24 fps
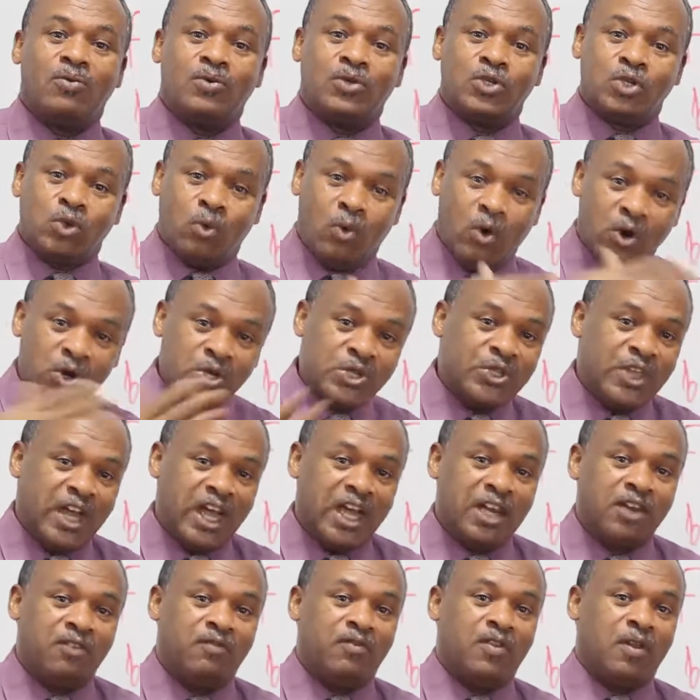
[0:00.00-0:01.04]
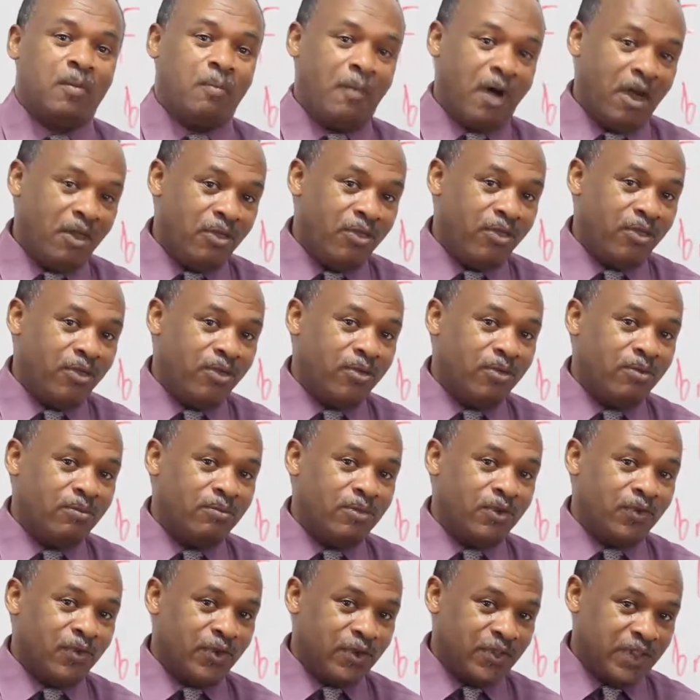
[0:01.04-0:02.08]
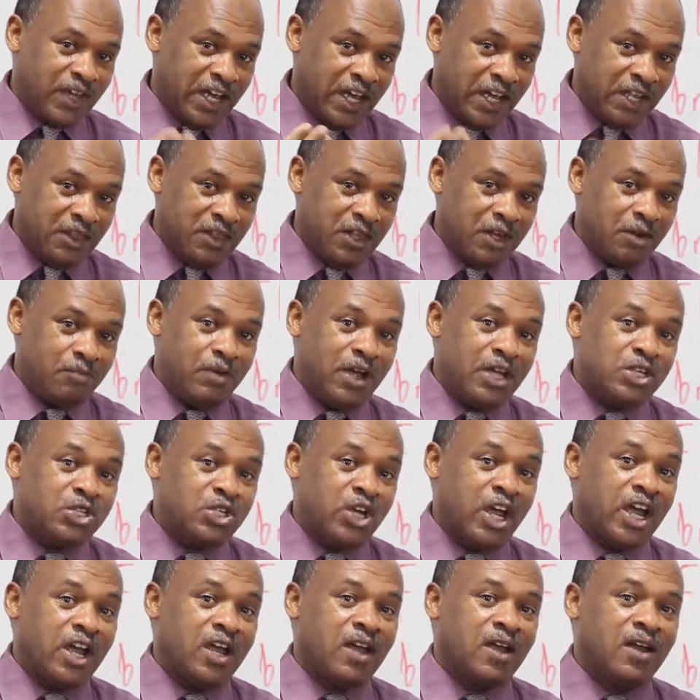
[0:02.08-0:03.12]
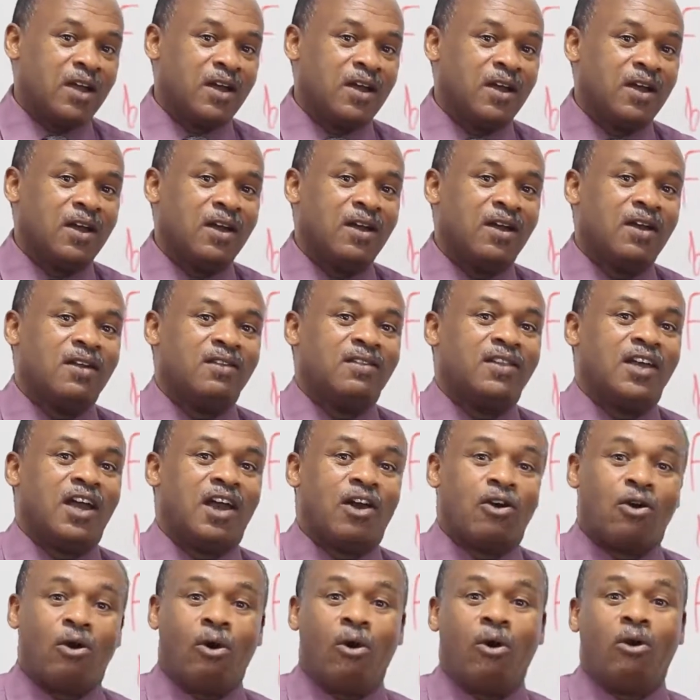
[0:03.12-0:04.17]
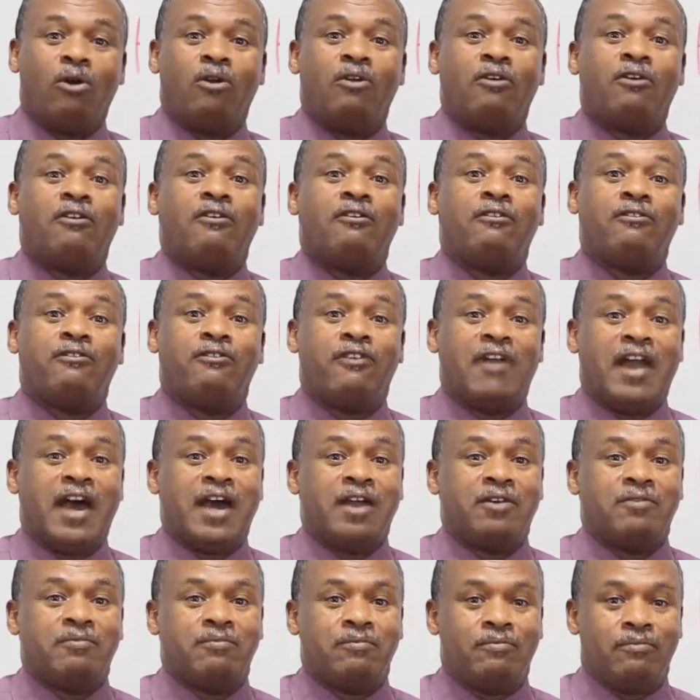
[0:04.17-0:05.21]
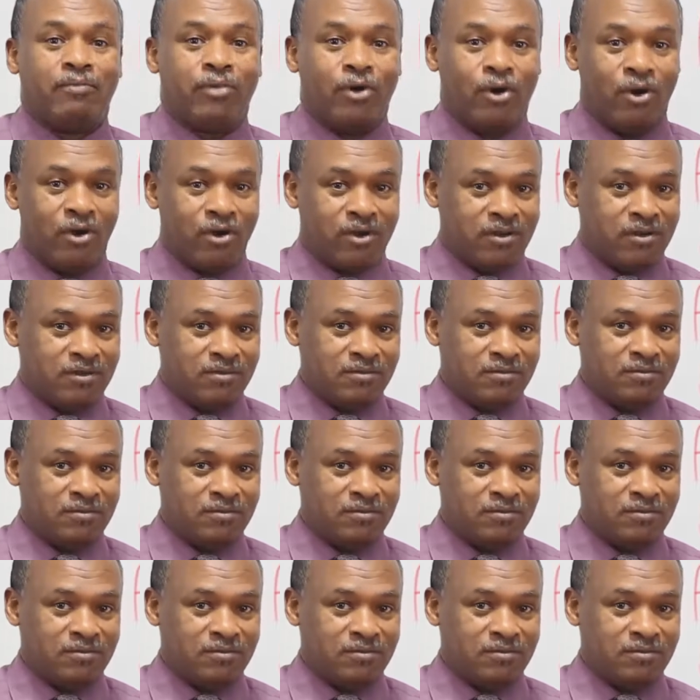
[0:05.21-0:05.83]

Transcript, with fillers: Towards the end of the month, before they get their paycheck, they are all flat broke.